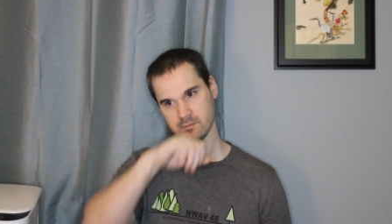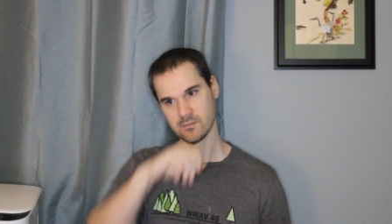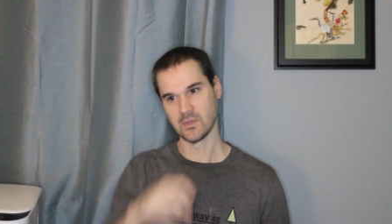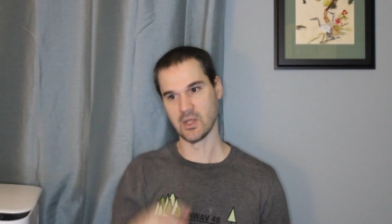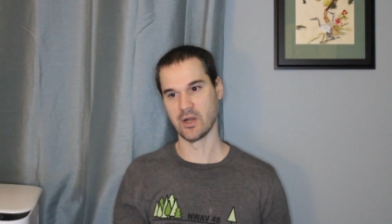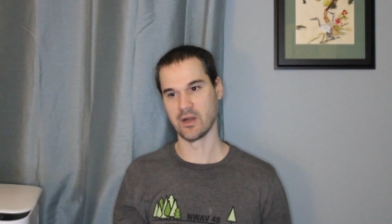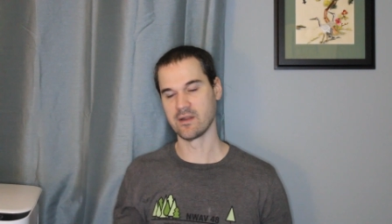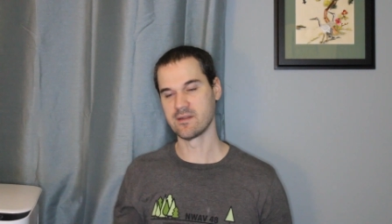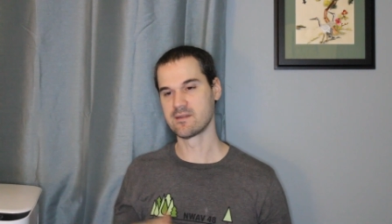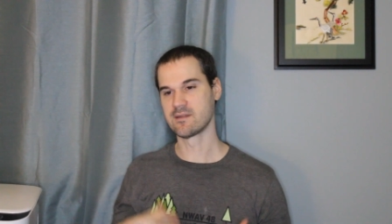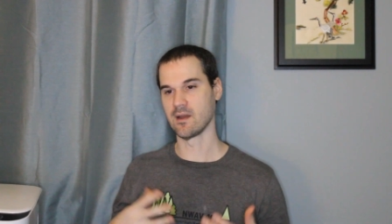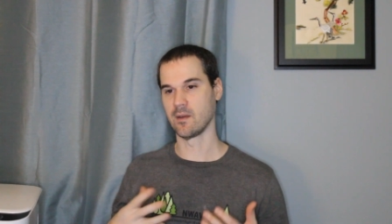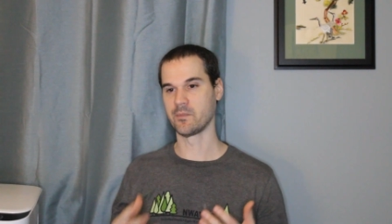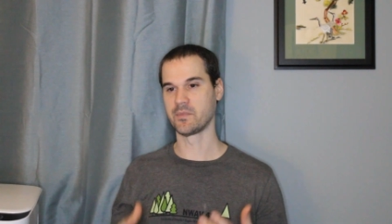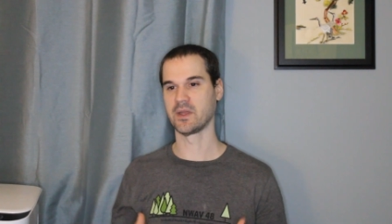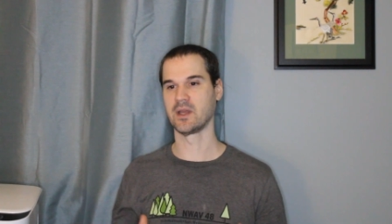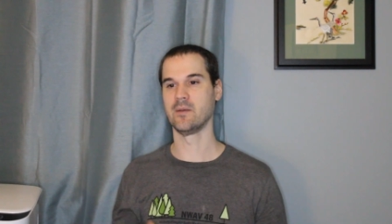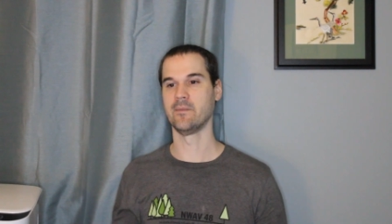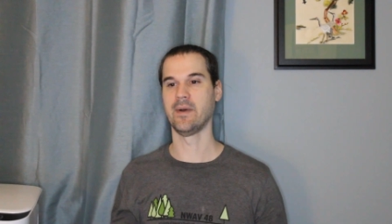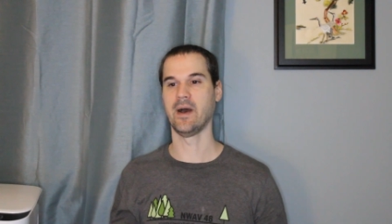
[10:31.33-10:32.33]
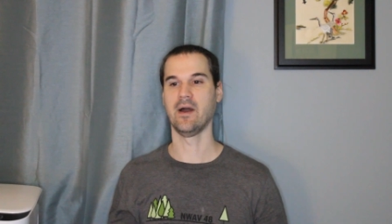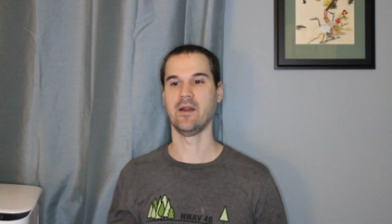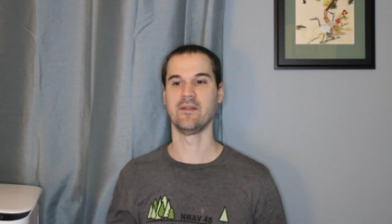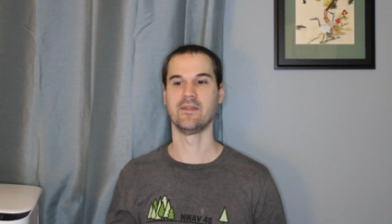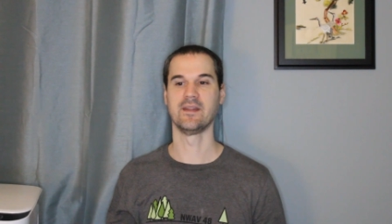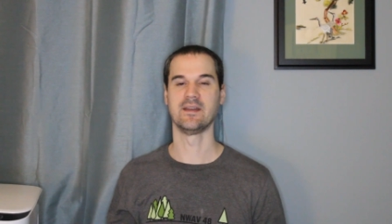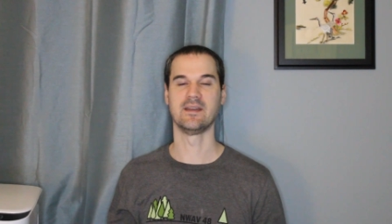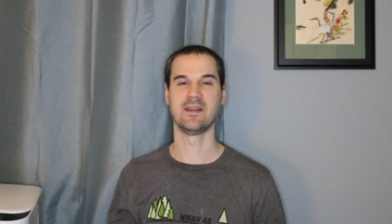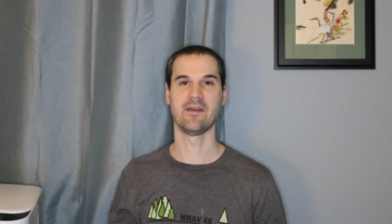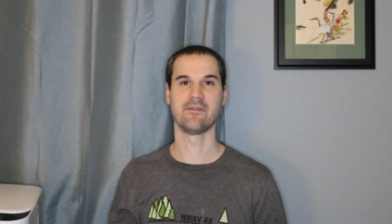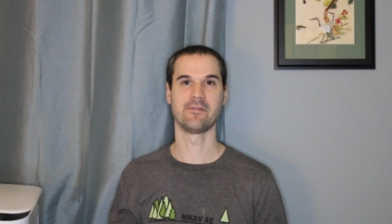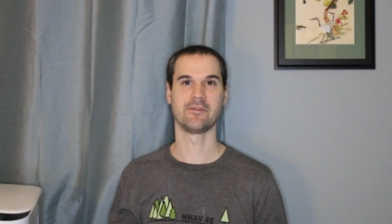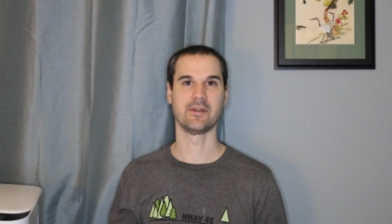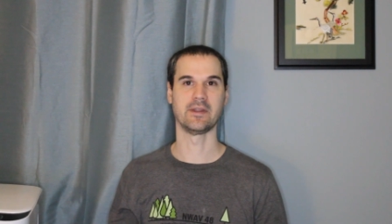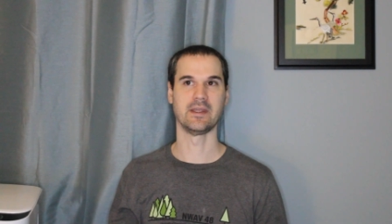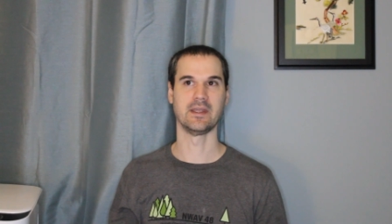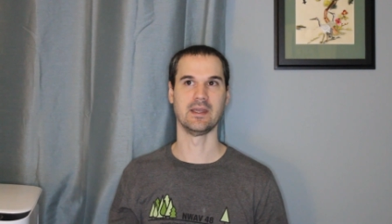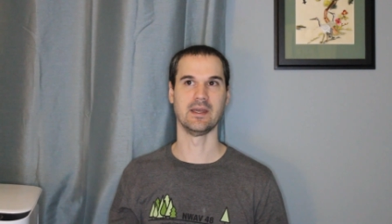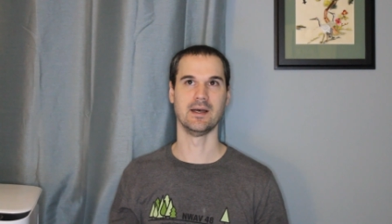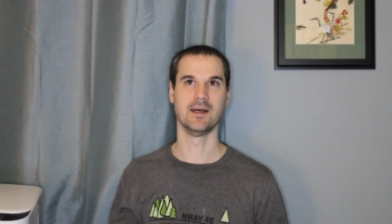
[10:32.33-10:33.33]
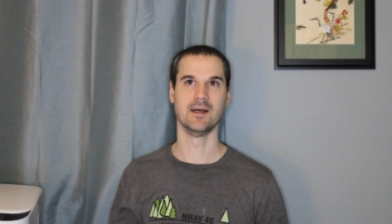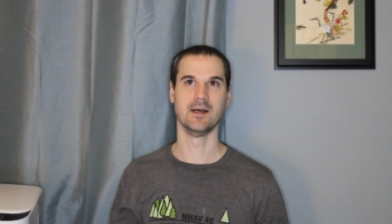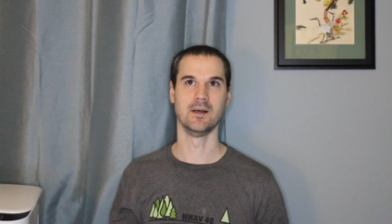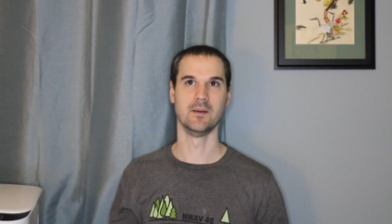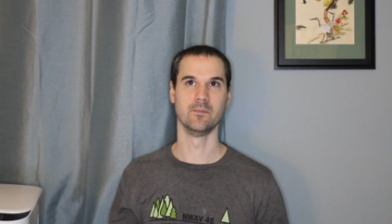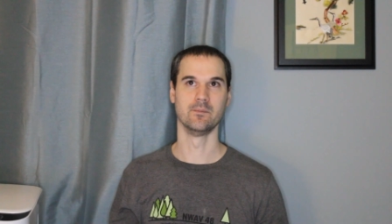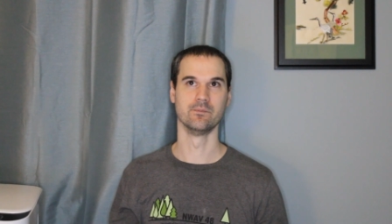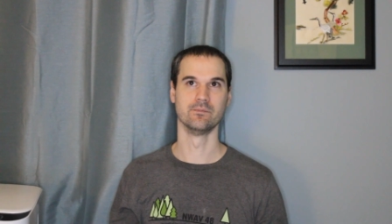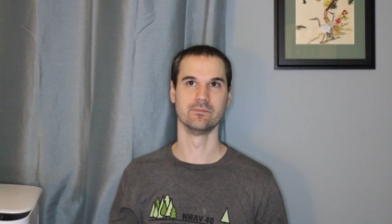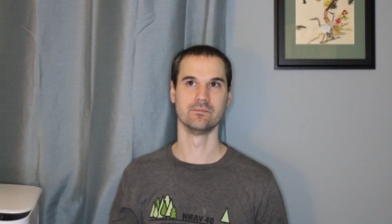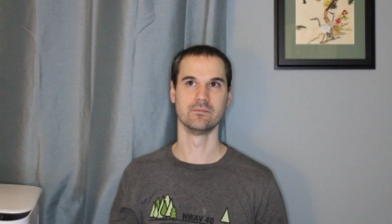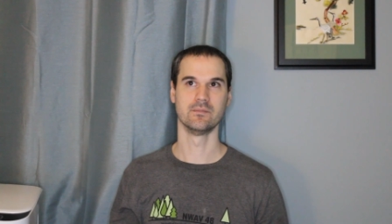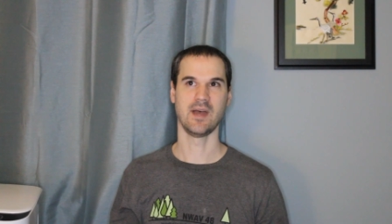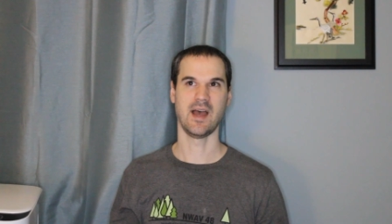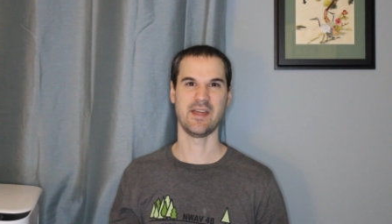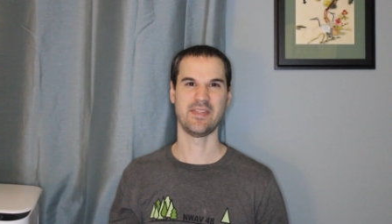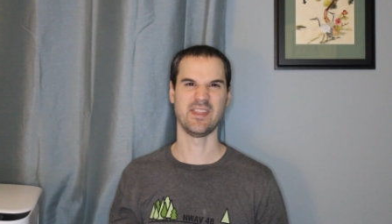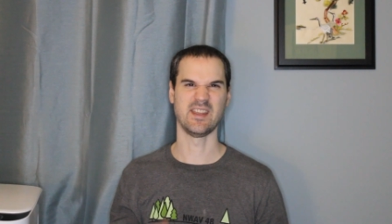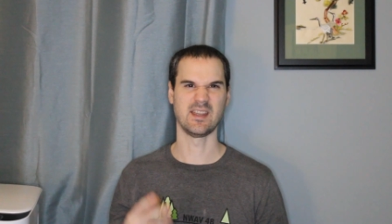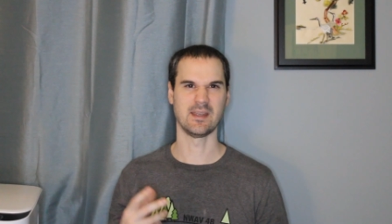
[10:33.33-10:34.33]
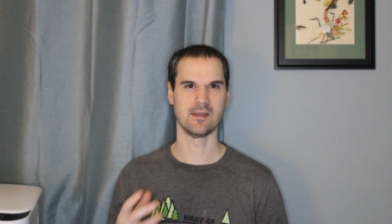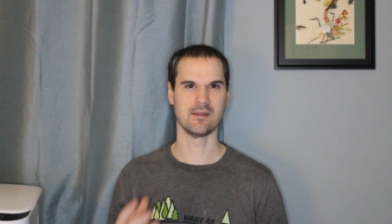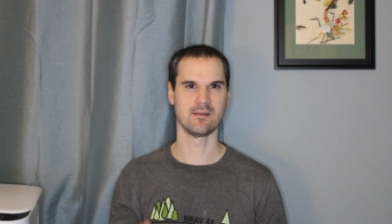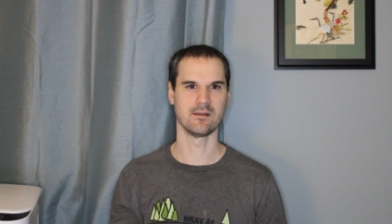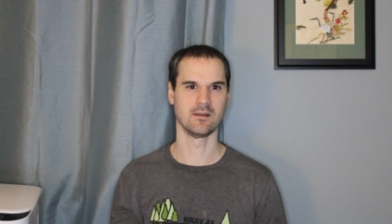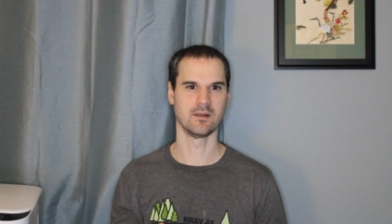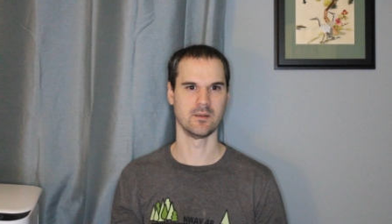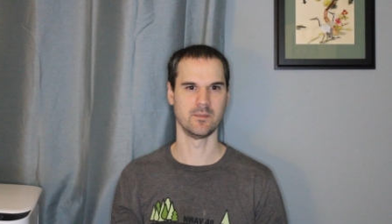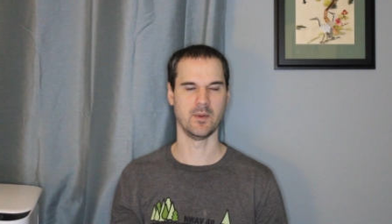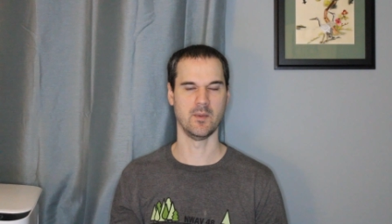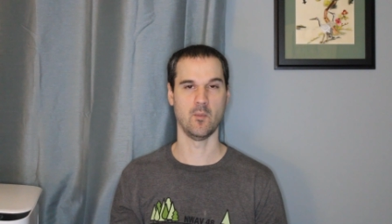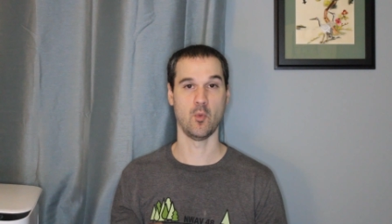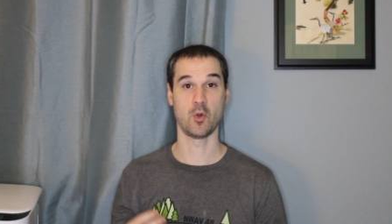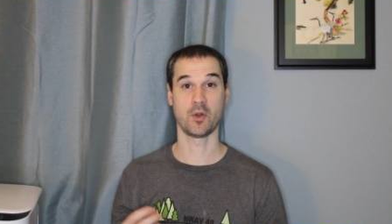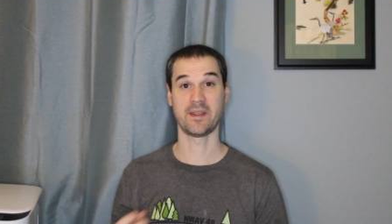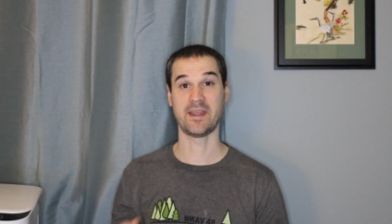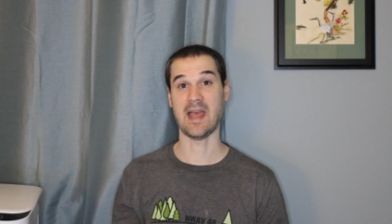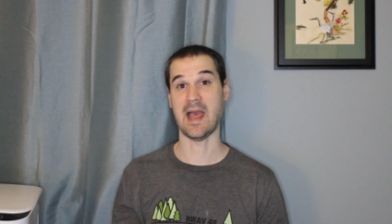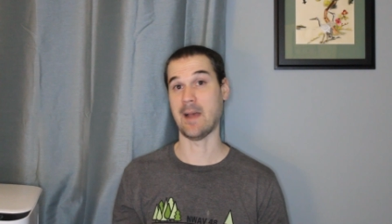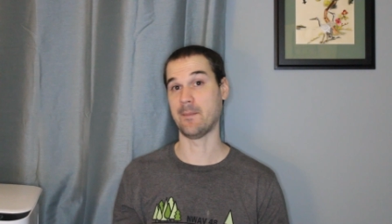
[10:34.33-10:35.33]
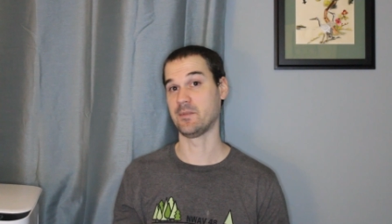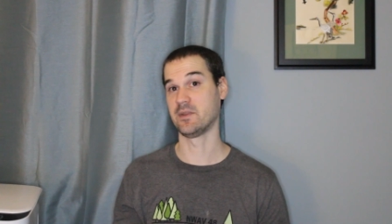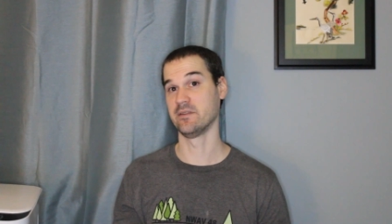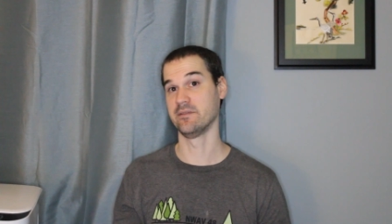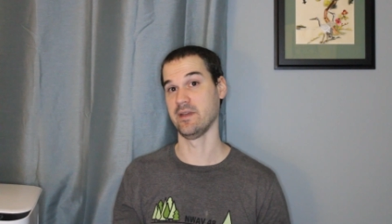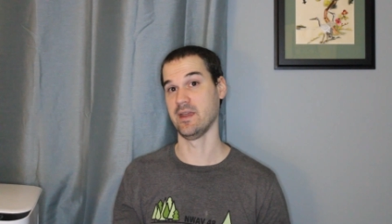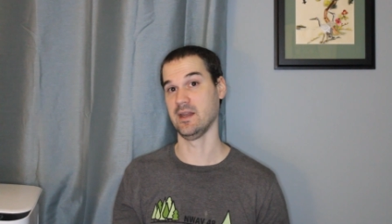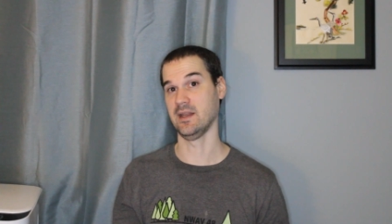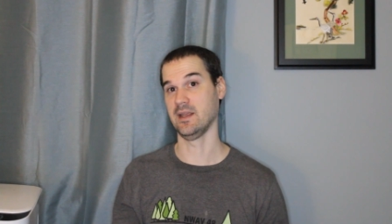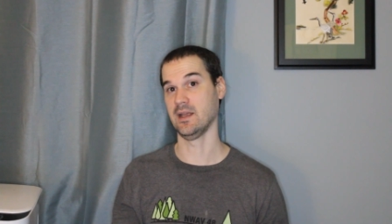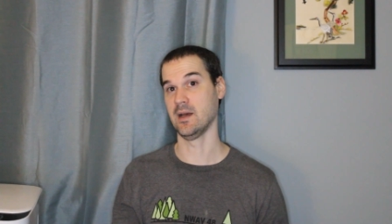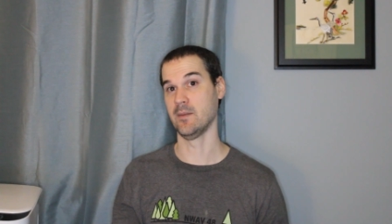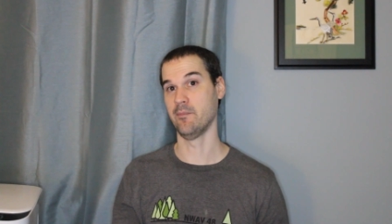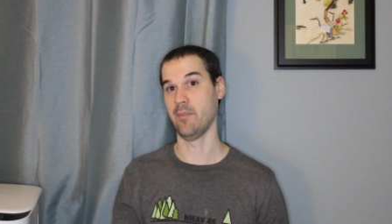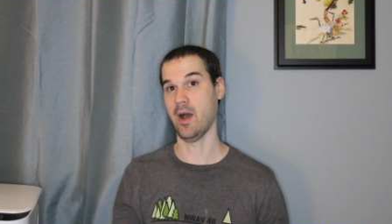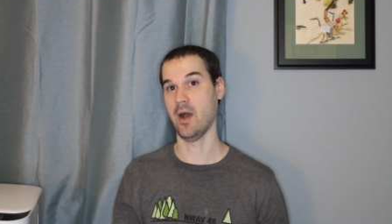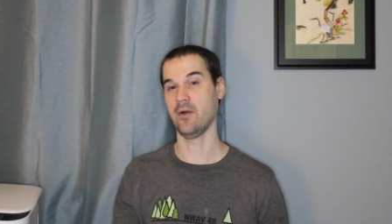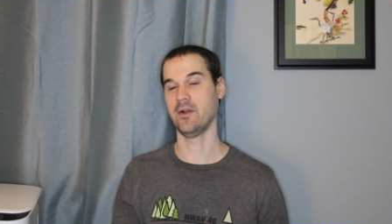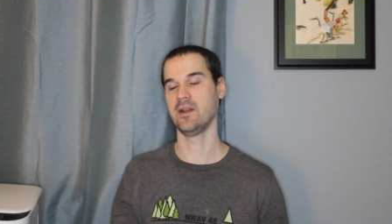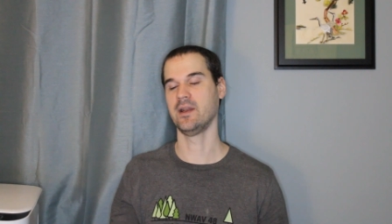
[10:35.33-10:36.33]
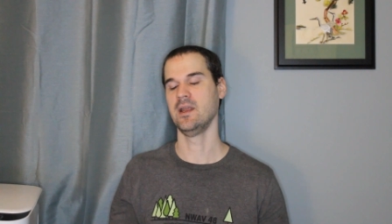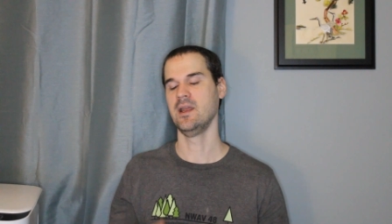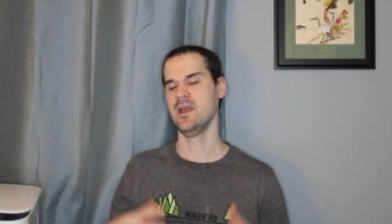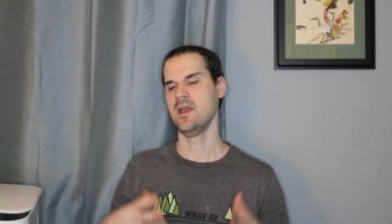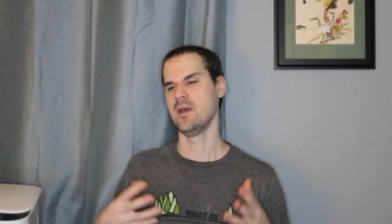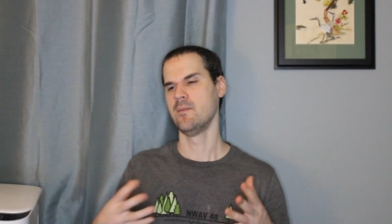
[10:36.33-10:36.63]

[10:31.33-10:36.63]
there is something about it that definitely, I think, is a little bit more captivating about it.